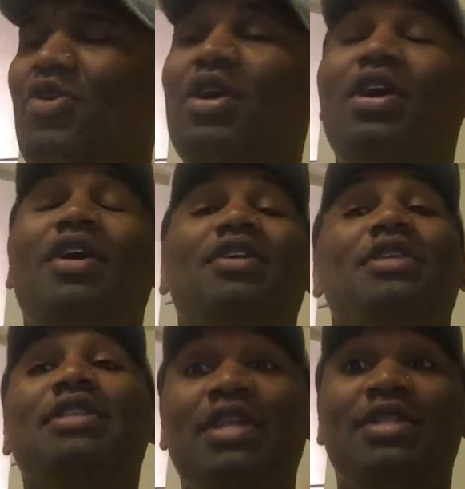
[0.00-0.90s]
they don't
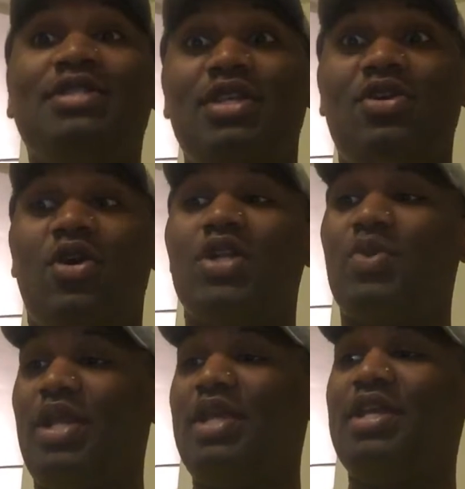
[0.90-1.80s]
the DNC calls
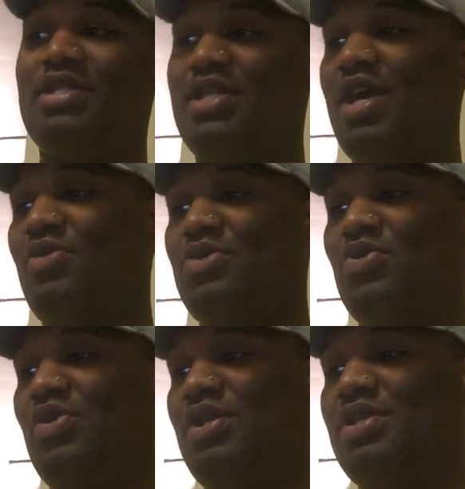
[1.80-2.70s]
while they getting down
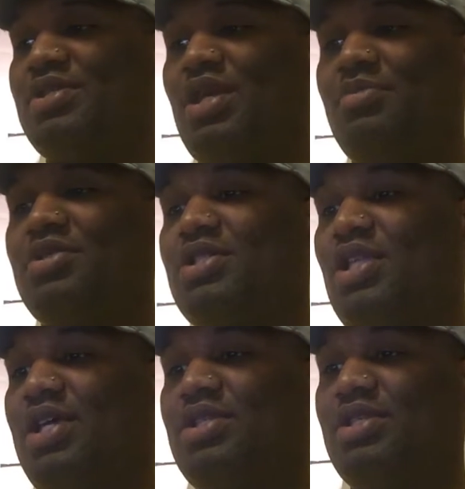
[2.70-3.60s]
doing this. I'm just
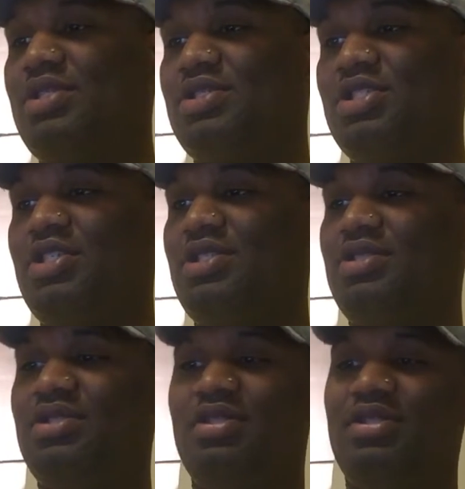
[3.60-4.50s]
like this just
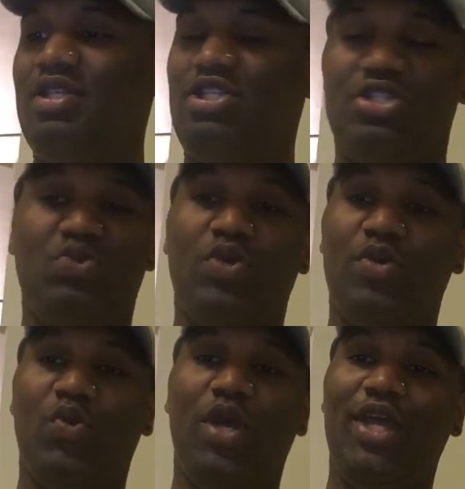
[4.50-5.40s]
this just
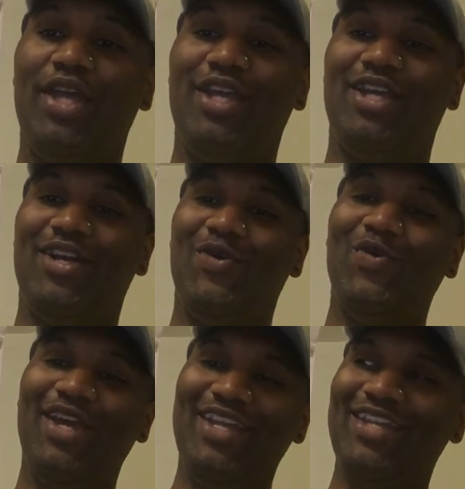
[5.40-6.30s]
went way
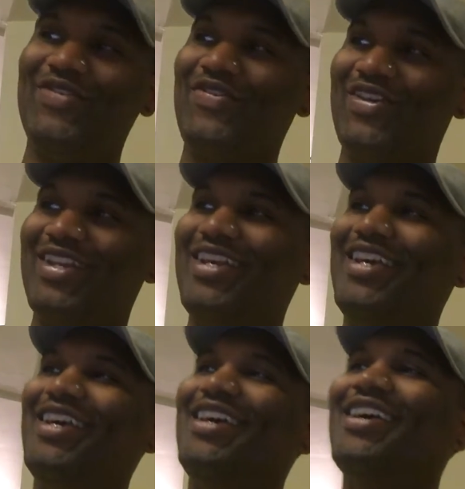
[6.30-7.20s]
way different.
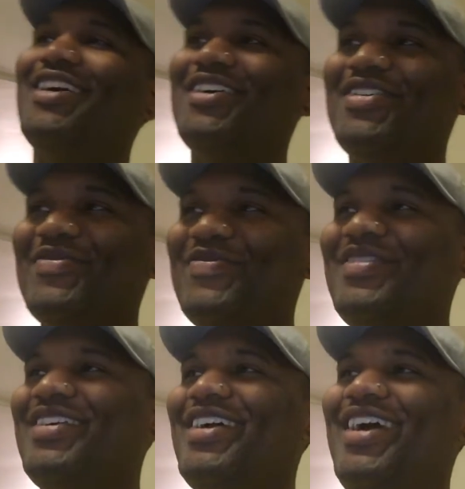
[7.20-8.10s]

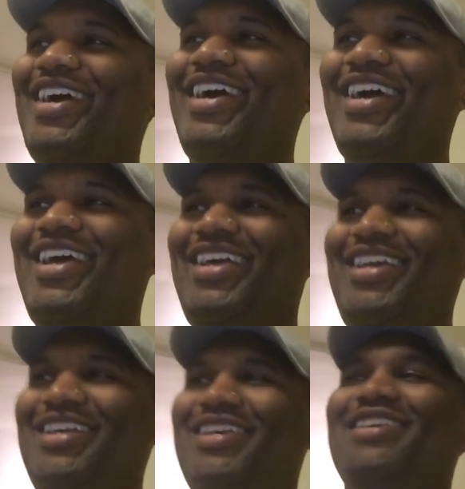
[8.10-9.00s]
Um,
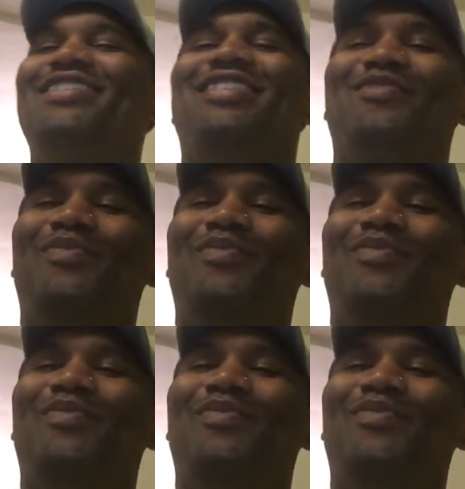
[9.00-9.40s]
it's